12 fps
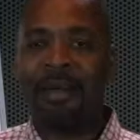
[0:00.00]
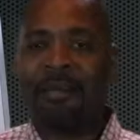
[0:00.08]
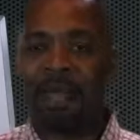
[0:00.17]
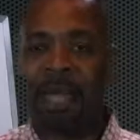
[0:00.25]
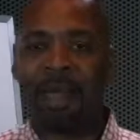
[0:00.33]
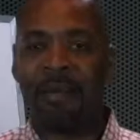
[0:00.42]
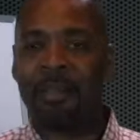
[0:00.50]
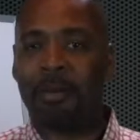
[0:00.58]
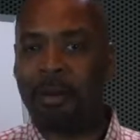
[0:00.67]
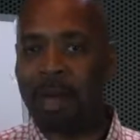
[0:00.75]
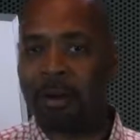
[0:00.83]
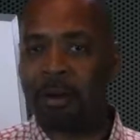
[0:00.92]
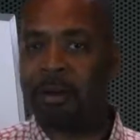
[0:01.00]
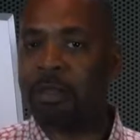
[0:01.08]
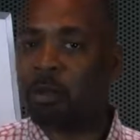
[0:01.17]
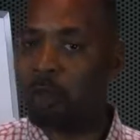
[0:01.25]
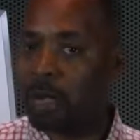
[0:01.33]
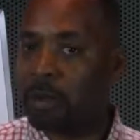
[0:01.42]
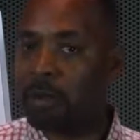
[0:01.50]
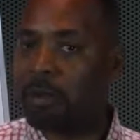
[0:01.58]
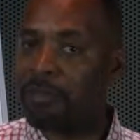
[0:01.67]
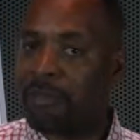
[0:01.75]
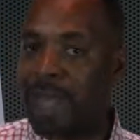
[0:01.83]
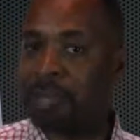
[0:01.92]
then the better, the quicker, the
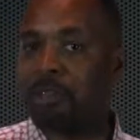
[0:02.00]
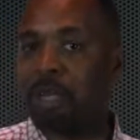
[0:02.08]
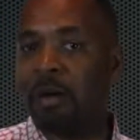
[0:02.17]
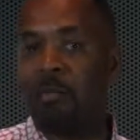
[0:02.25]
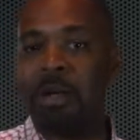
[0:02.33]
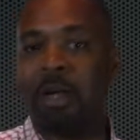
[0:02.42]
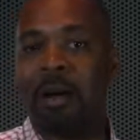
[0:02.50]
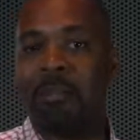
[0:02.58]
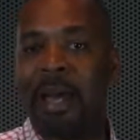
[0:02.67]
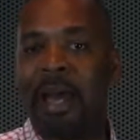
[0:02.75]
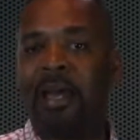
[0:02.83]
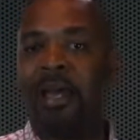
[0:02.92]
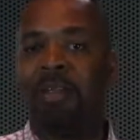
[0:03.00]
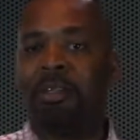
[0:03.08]
faster it will come back